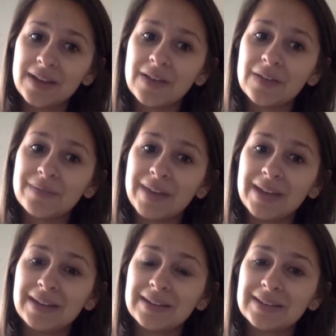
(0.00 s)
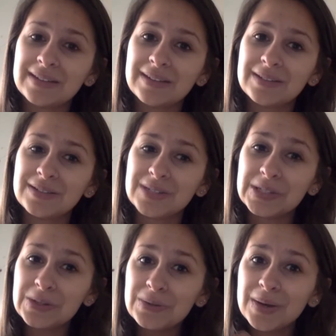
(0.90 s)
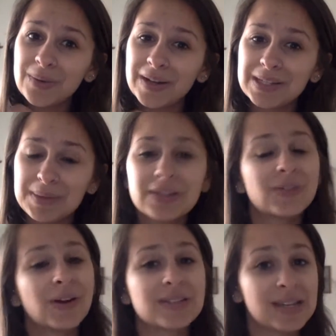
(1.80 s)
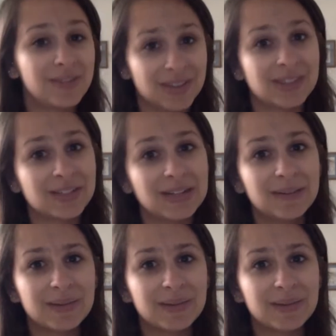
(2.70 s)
And do we want to be on the wrong side of history?